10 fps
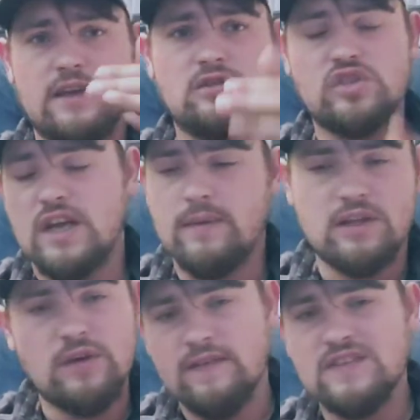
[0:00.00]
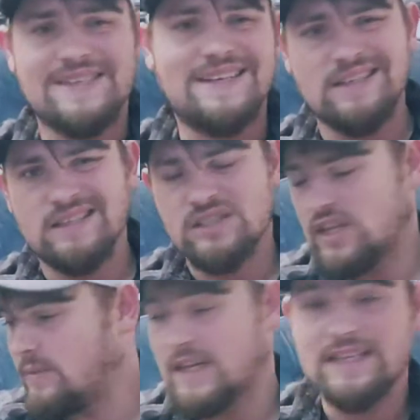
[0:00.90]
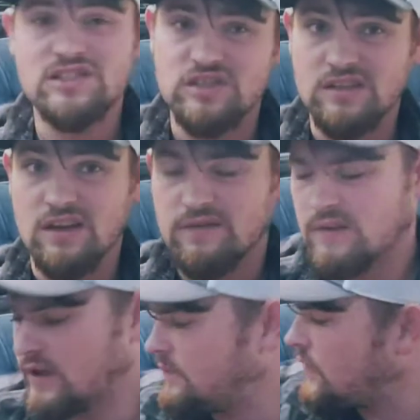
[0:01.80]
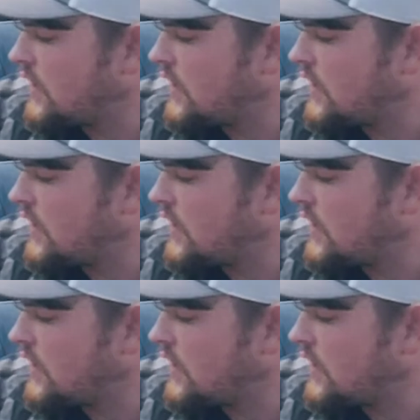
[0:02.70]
it'll jam it, and you have to sit there and unjam it, and it's just not fun.